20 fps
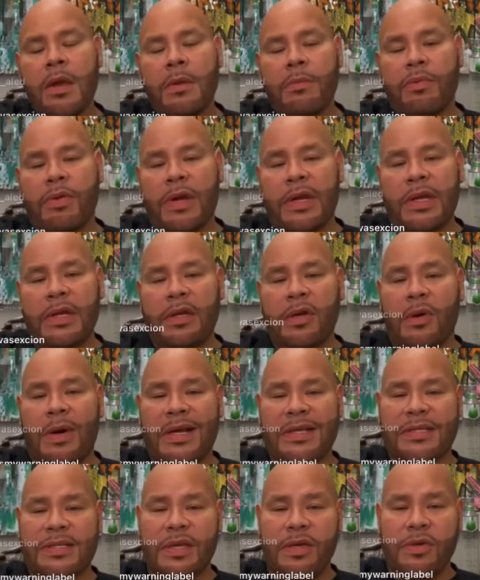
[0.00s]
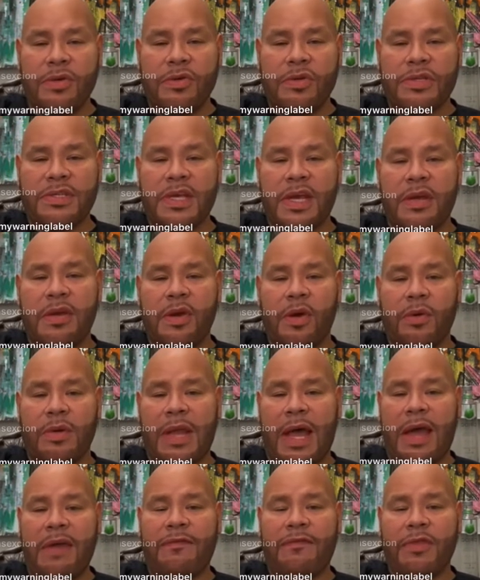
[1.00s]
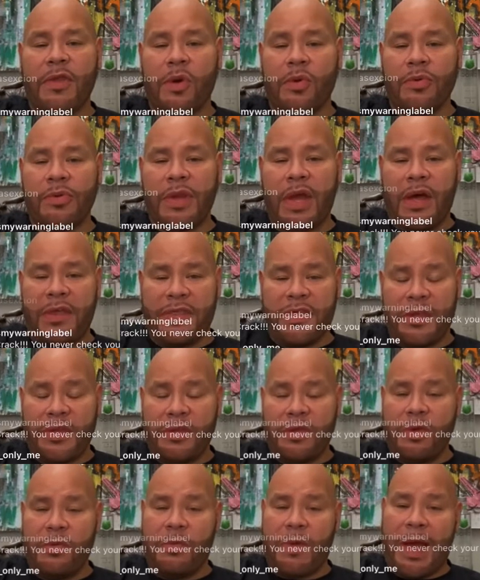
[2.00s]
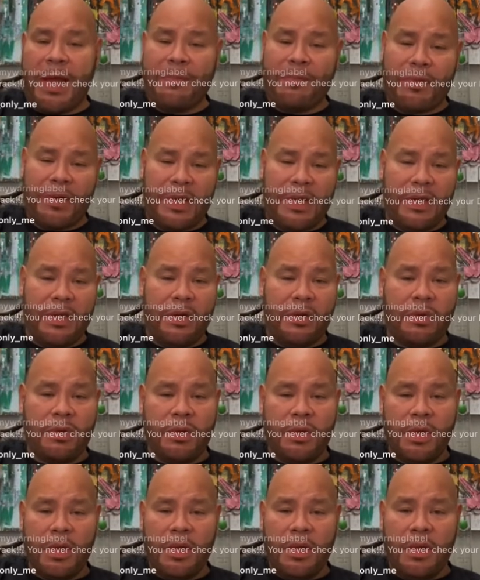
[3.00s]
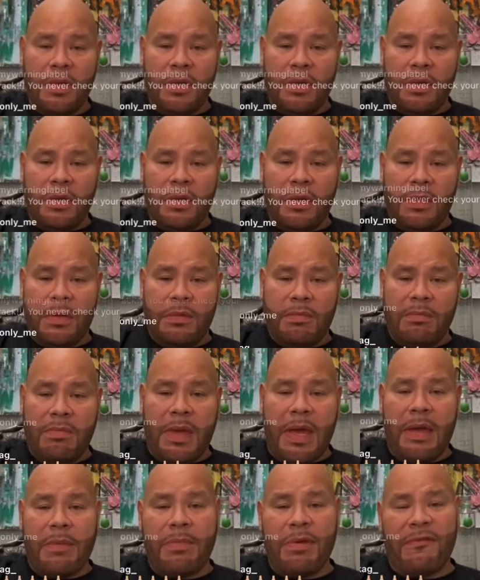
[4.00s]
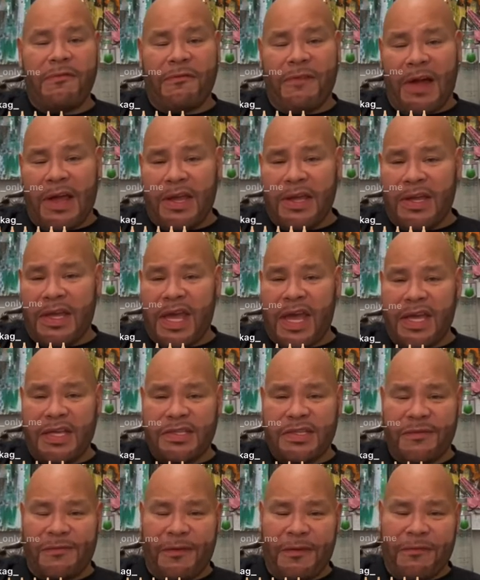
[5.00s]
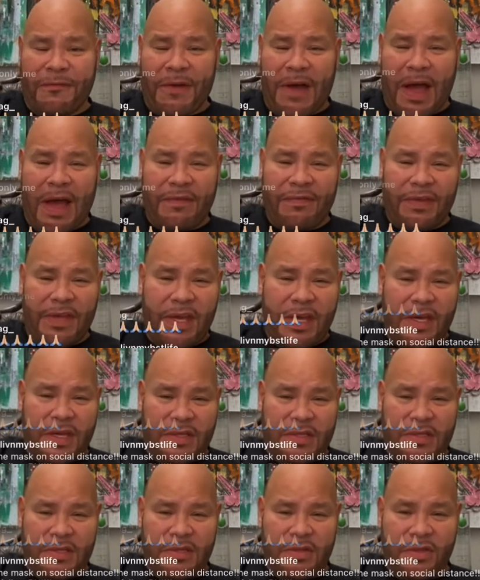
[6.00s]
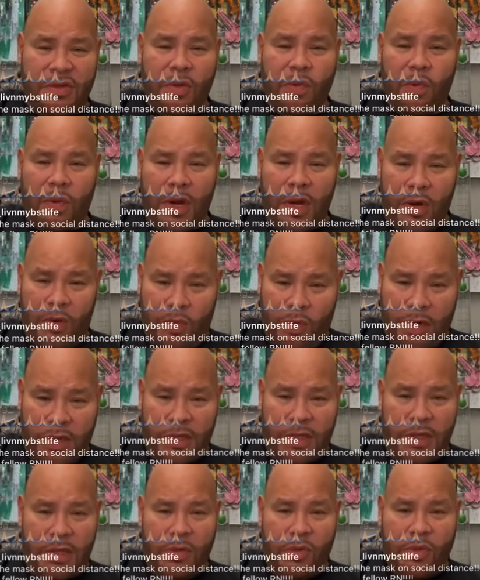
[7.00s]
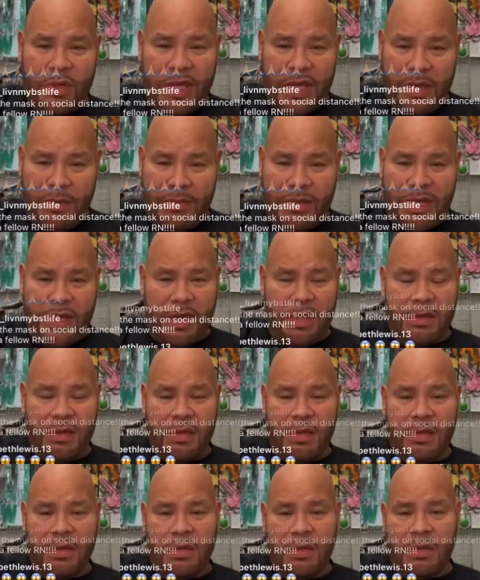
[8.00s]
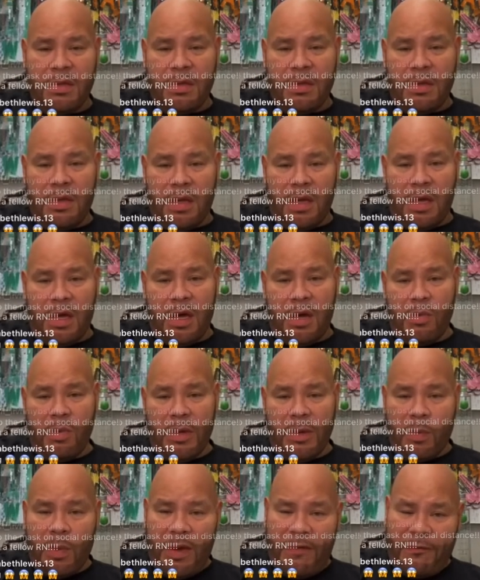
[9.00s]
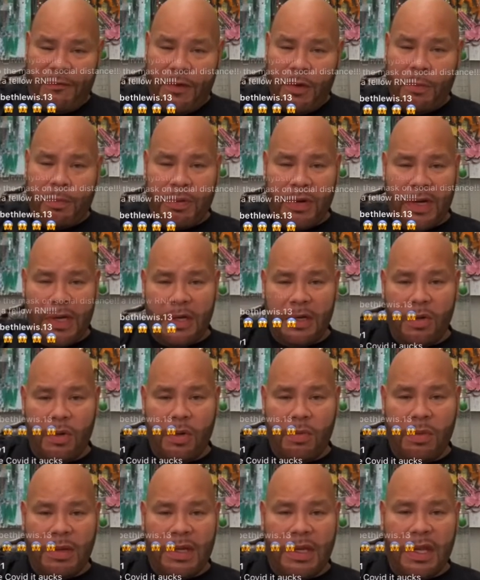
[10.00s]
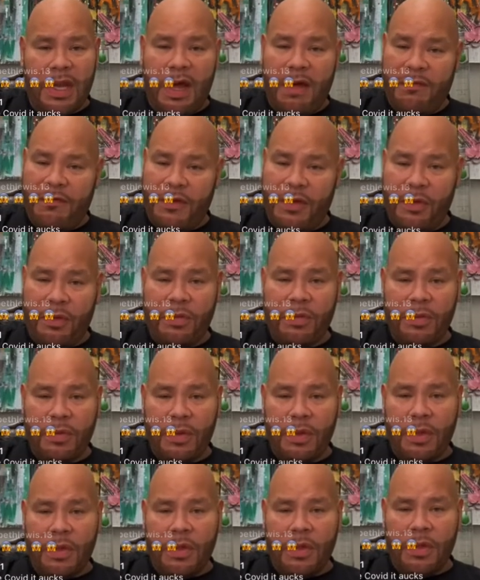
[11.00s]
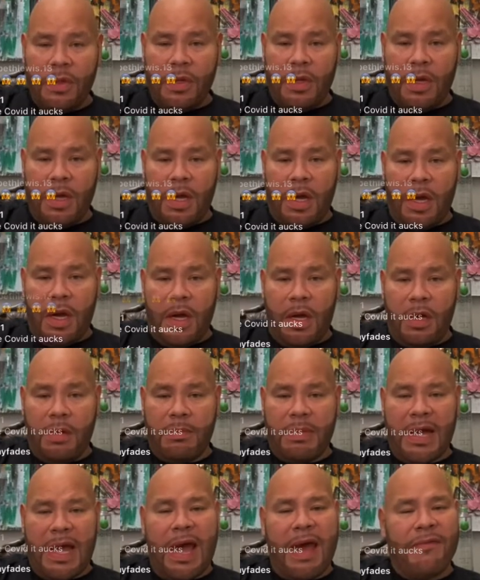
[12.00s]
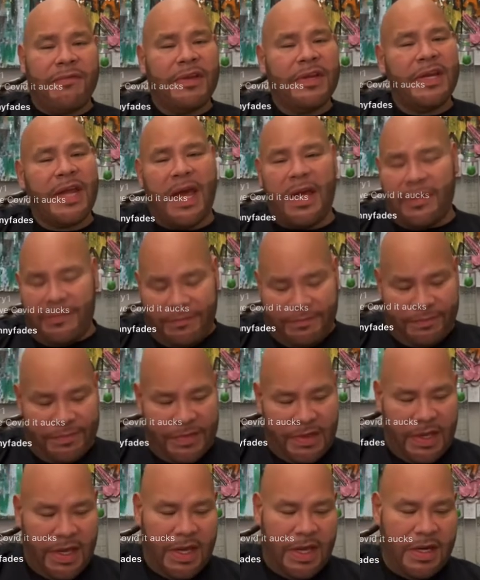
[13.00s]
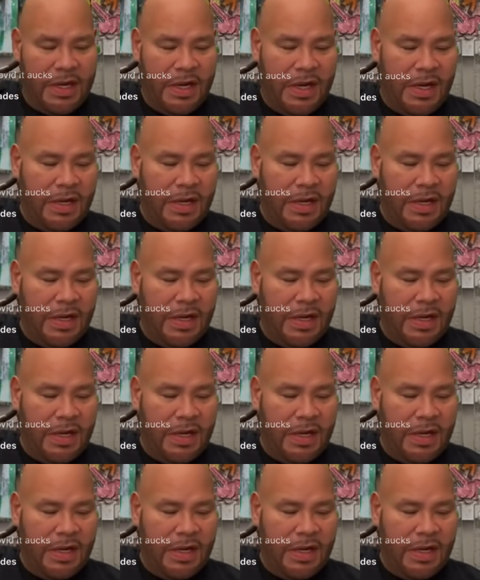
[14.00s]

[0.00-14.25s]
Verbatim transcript: Pretty Lou, I see you. You said no life, no nothing. You right, Pretty Lou. Man, been fighting cancer for 5 years. The real one, the leukemia. We with you, Pretty Lou, and we love you. But every day. And